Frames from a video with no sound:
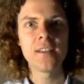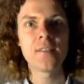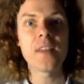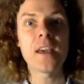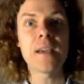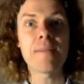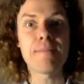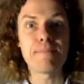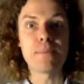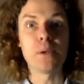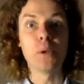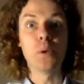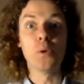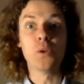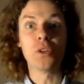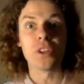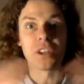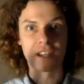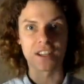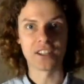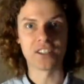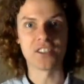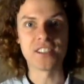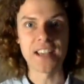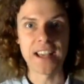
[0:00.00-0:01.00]
They build a
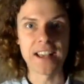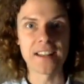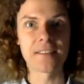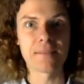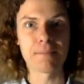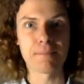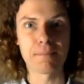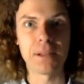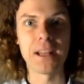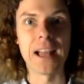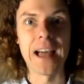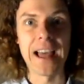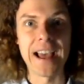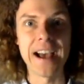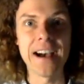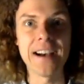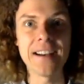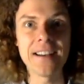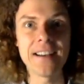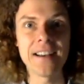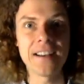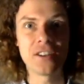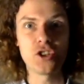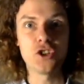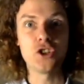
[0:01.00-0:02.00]
cassette player
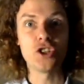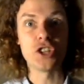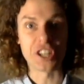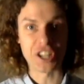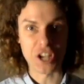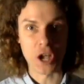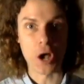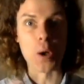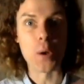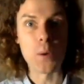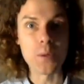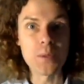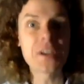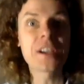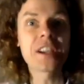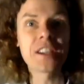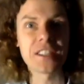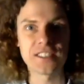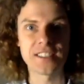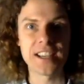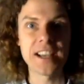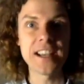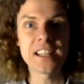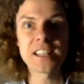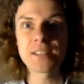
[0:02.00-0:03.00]
to decode the
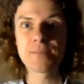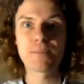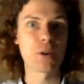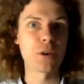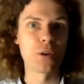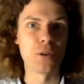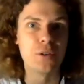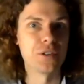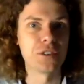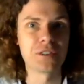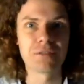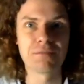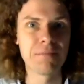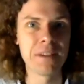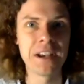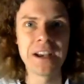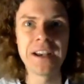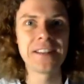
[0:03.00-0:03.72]
cassettes because